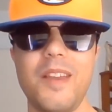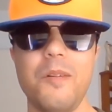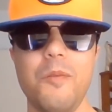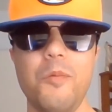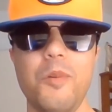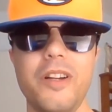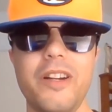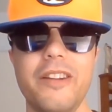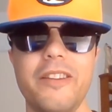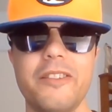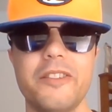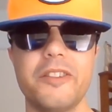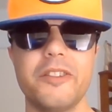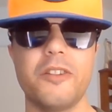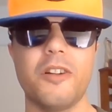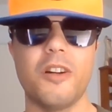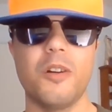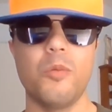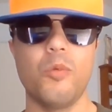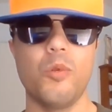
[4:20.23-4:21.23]
other
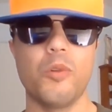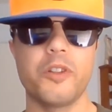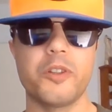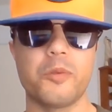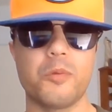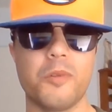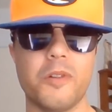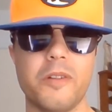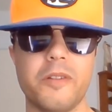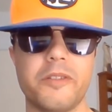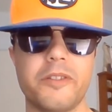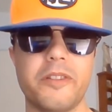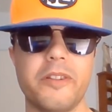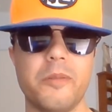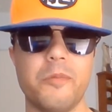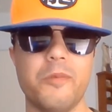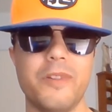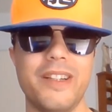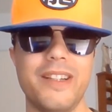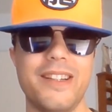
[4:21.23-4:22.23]
Star Wars words
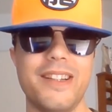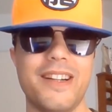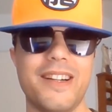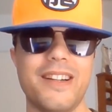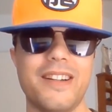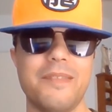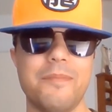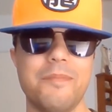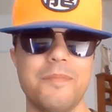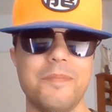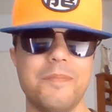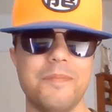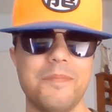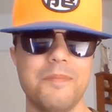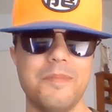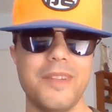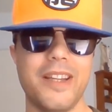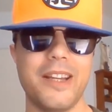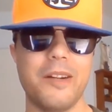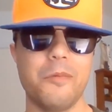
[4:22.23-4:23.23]
can we have
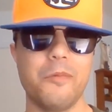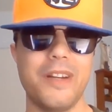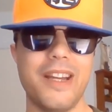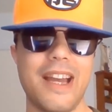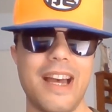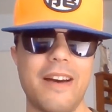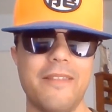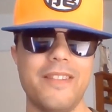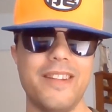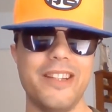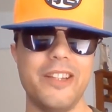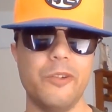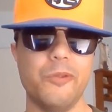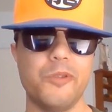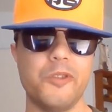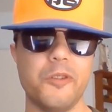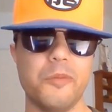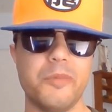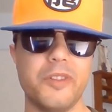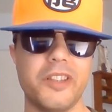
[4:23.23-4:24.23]
the
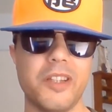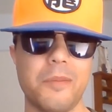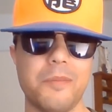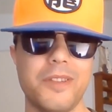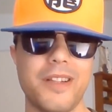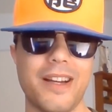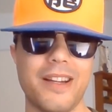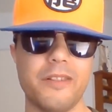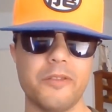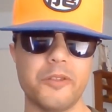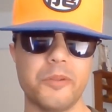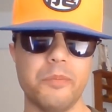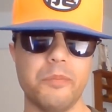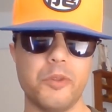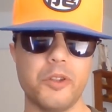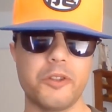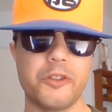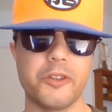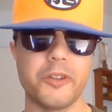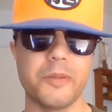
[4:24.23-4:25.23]
YouTube subtitles
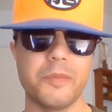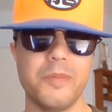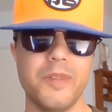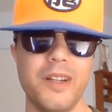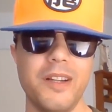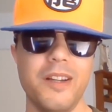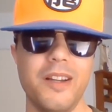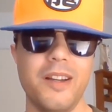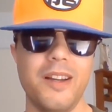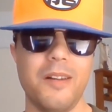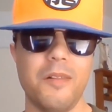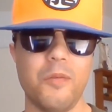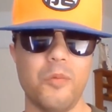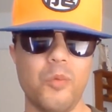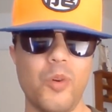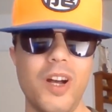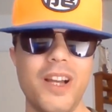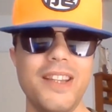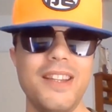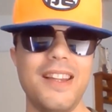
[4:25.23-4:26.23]
butcher?
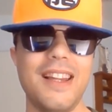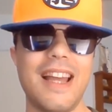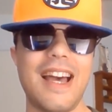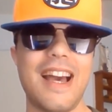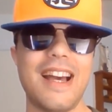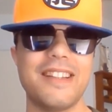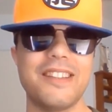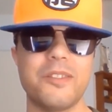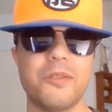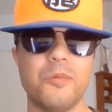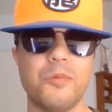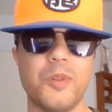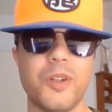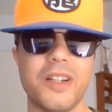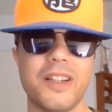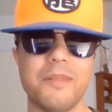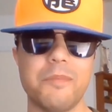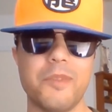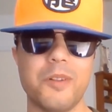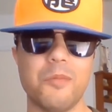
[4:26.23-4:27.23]
One last
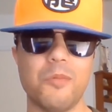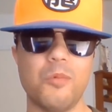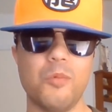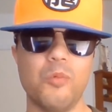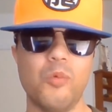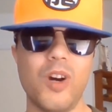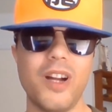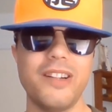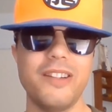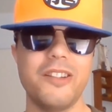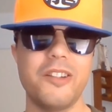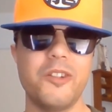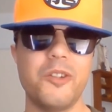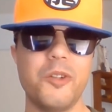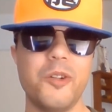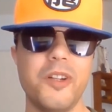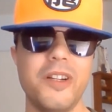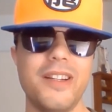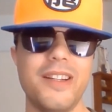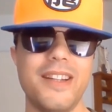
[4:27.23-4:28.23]
one, but what
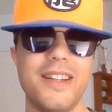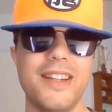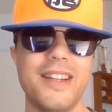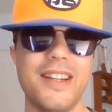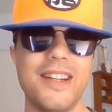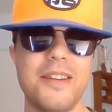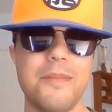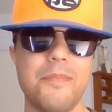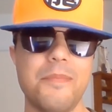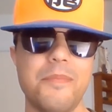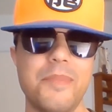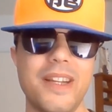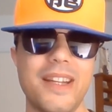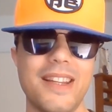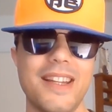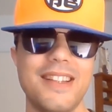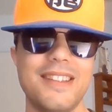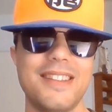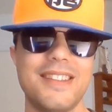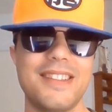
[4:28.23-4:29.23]
could it be?
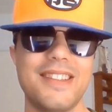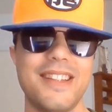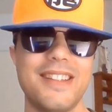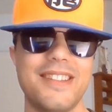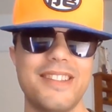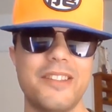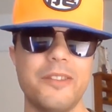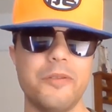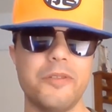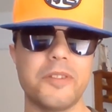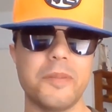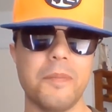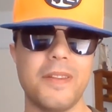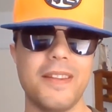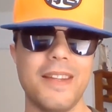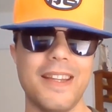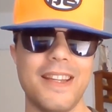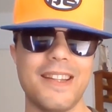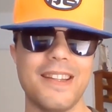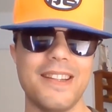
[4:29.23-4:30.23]
Let's do some
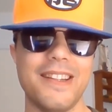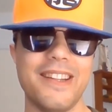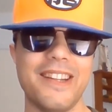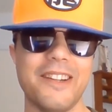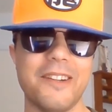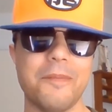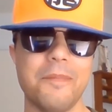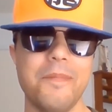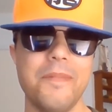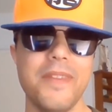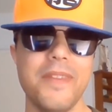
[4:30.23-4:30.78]
thinking here.